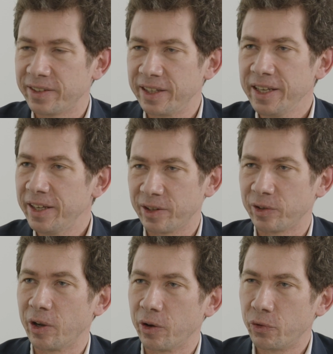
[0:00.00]
6,
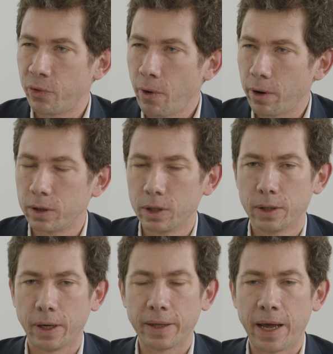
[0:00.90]
and 4,
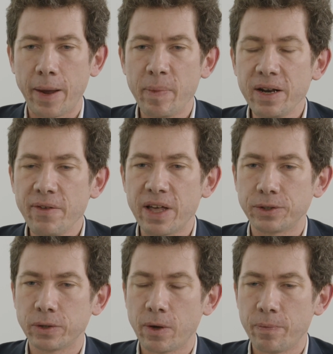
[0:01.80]
and I believe that